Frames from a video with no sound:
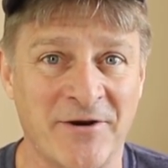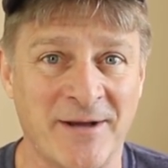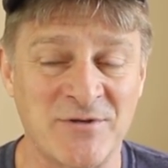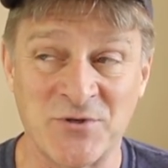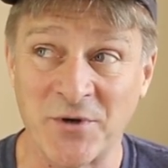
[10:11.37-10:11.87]
And
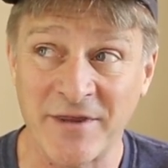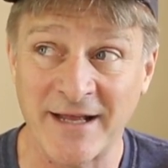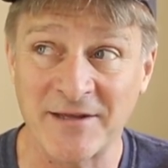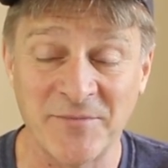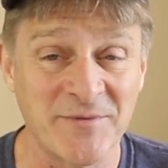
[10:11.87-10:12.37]
I'm sure
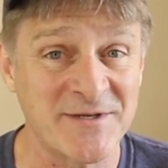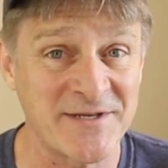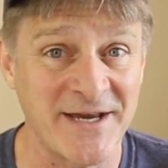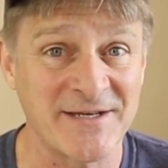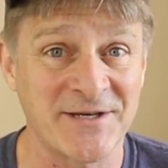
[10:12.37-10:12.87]
that there'll be
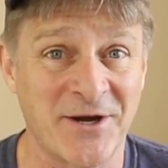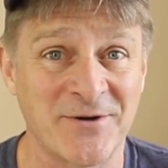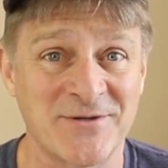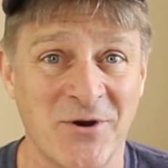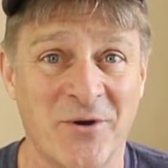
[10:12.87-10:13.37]
mistakes and
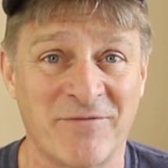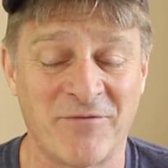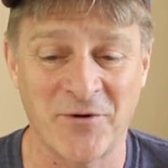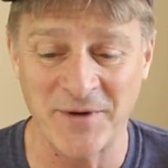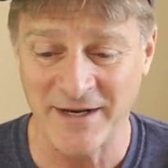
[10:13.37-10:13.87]
errors going
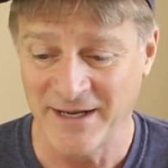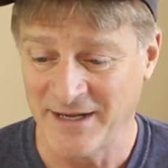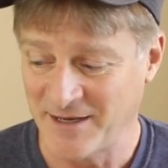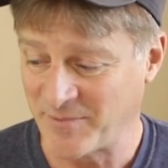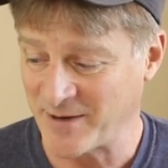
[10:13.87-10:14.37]
forward,
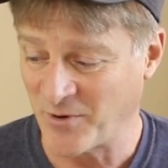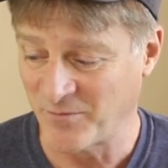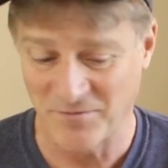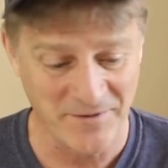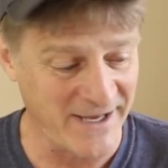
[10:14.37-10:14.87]
but I'm
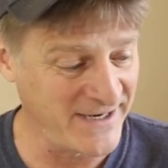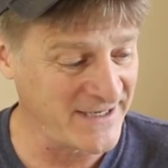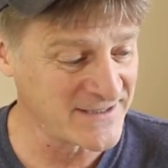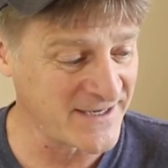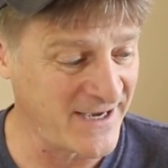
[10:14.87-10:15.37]
hopeful that
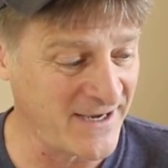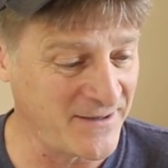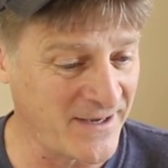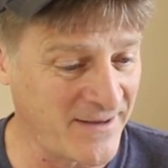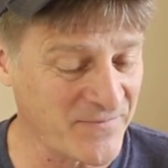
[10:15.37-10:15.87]
as,
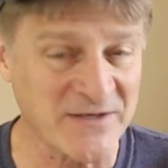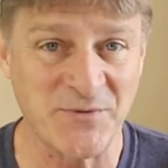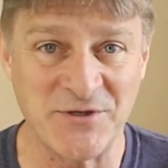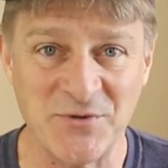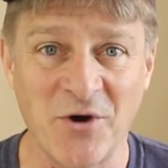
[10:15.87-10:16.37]
I, as
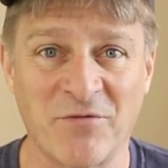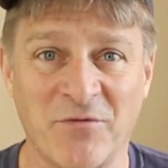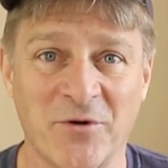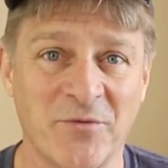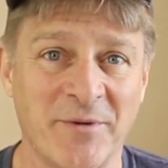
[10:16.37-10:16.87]
we do go
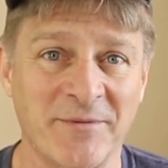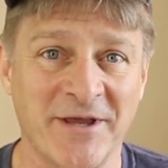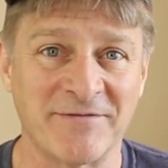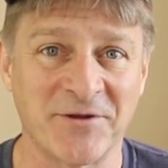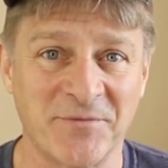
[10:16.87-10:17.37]
forward, we'll be able
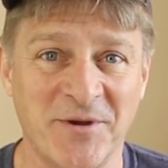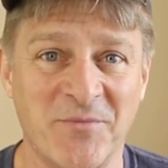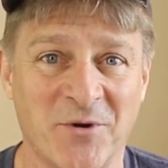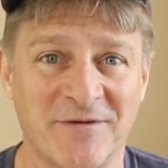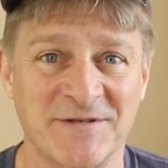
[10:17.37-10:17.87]
to have a little bit
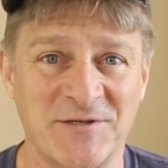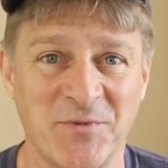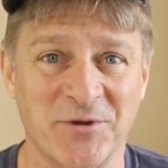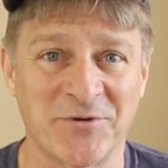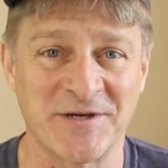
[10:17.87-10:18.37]
more of a
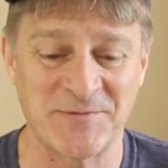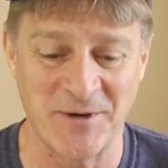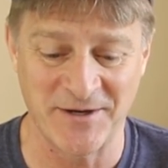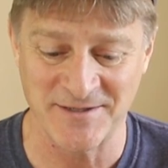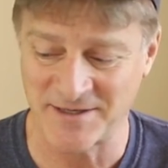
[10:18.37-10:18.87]
smoother
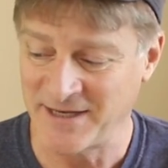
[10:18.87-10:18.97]
experience.